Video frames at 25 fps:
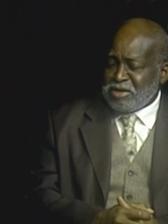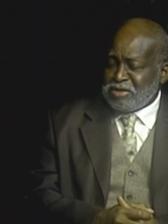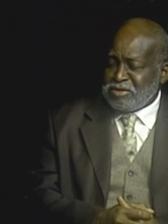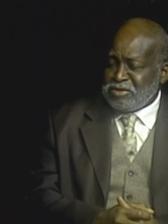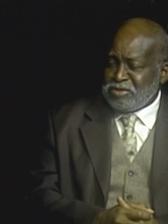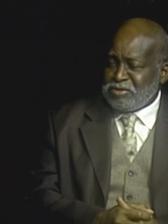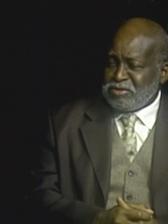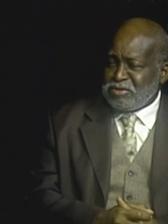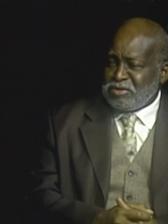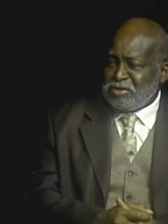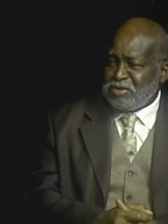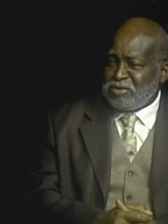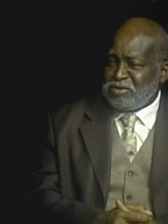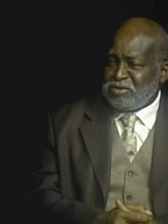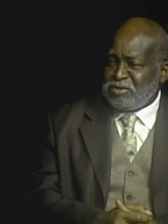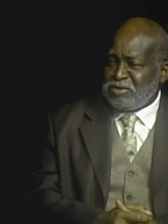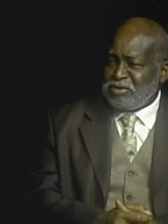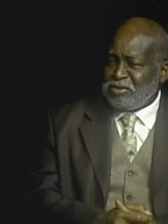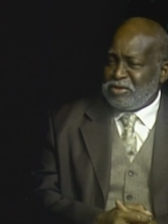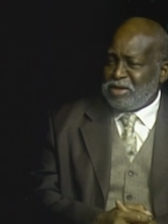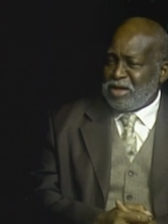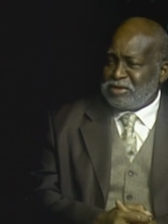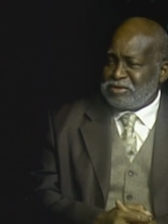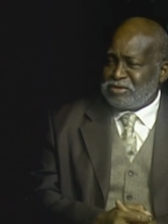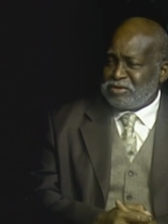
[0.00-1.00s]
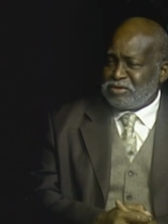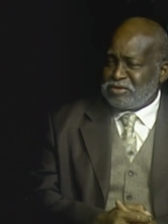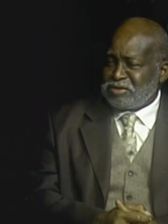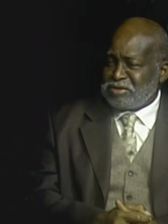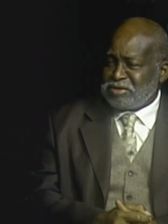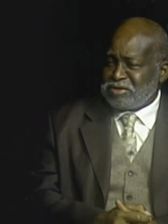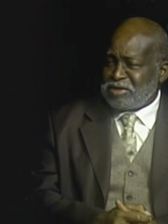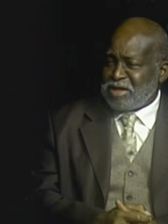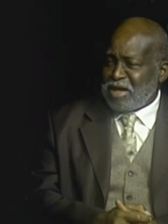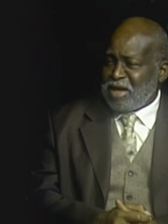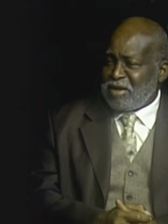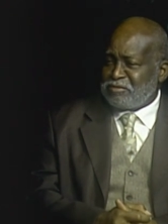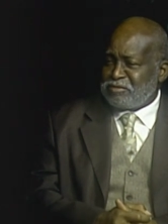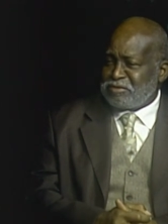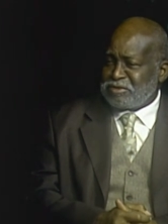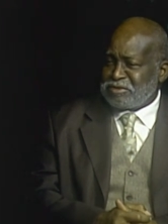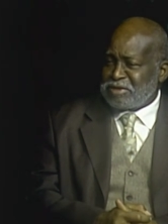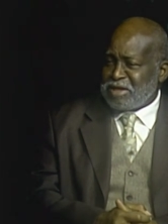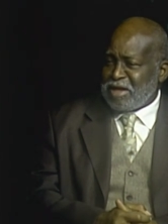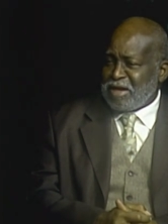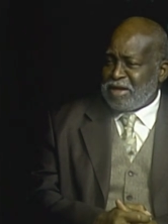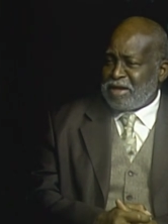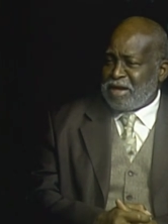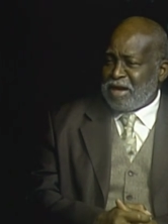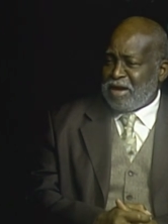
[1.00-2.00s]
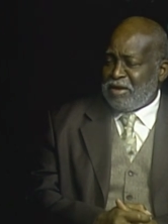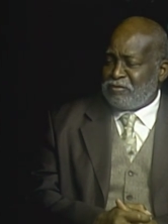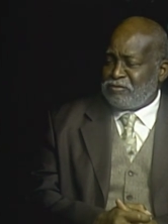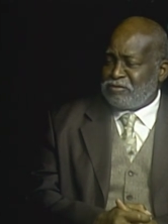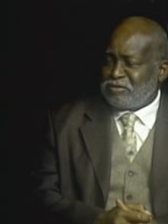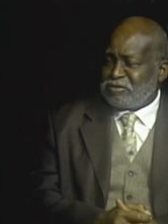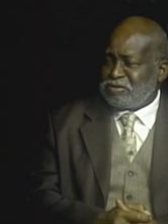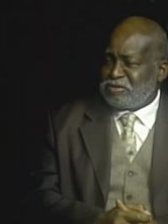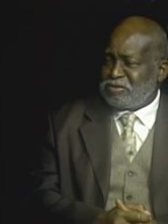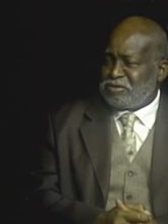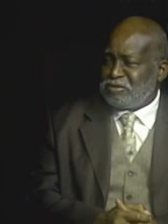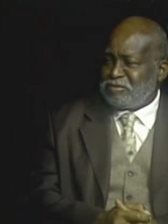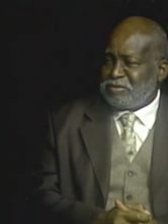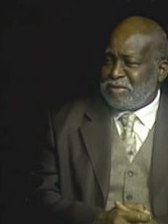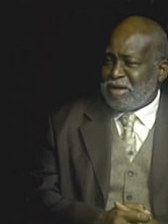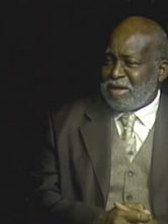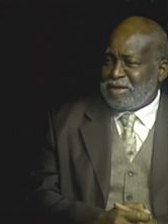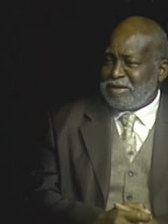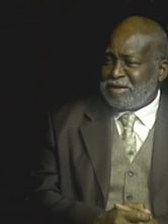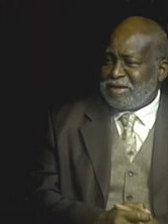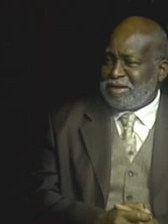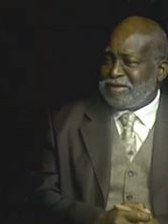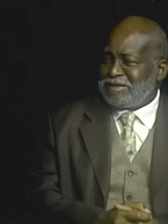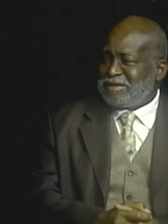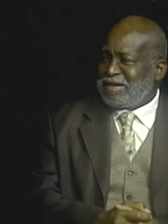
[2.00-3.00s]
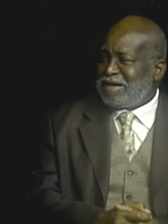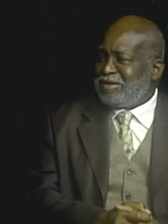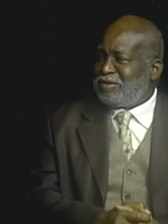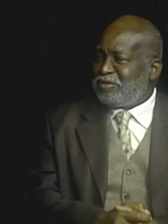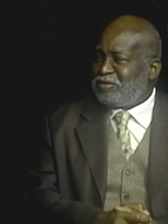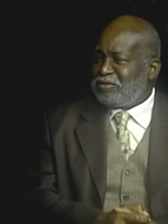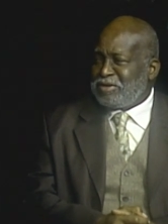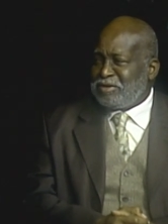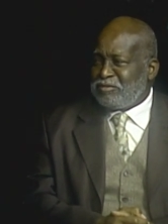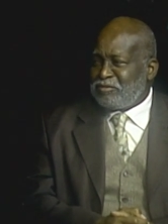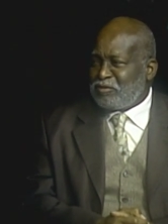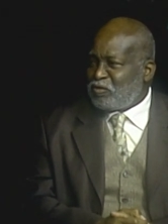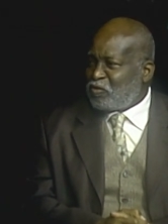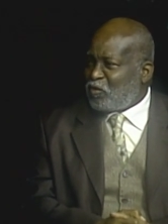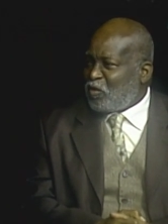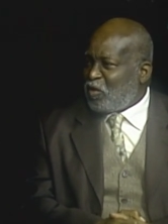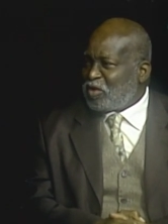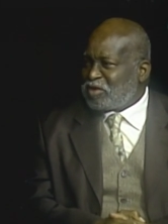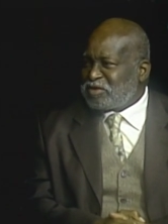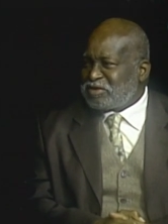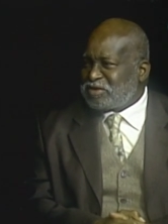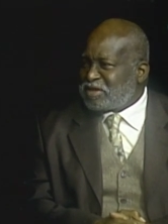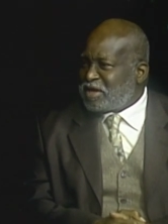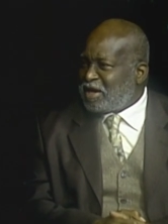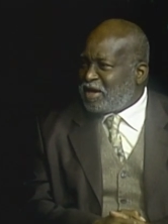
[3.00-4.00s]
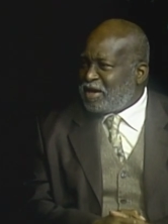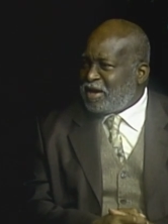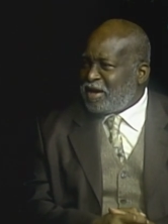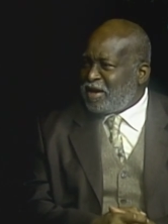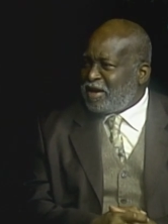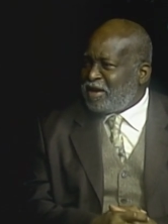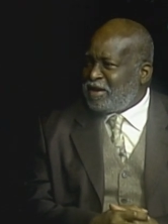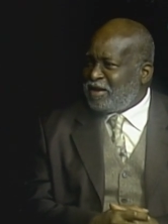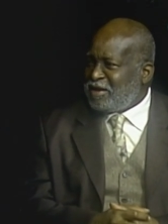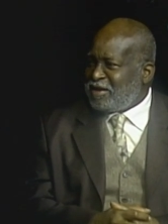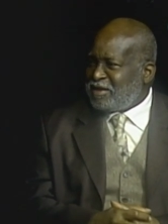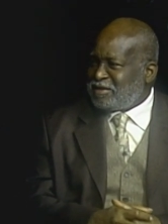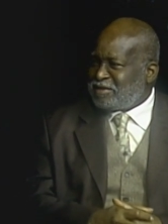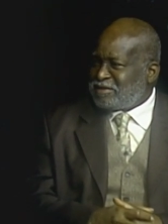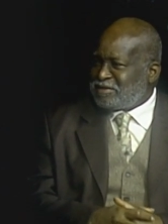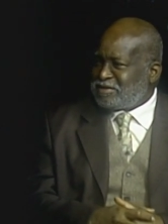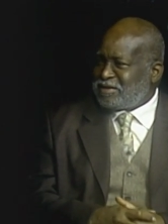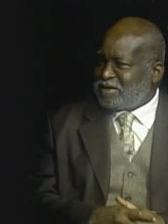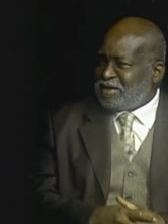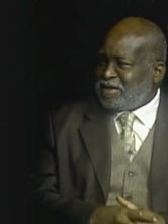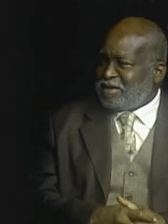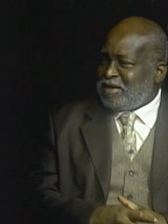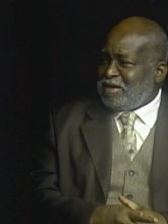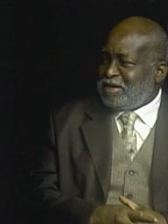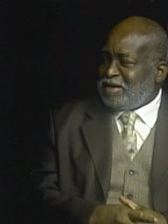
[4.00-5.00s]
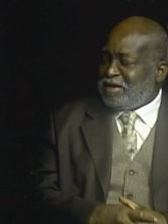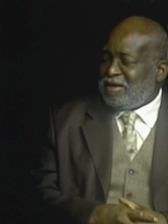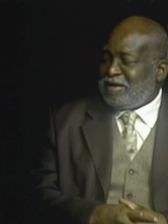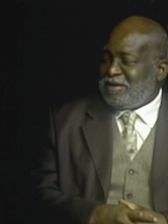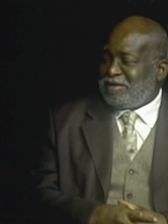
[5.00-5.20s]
you, you, you let your disciples hang out with you, man, and they don't even wash their hands. Mm -hmm.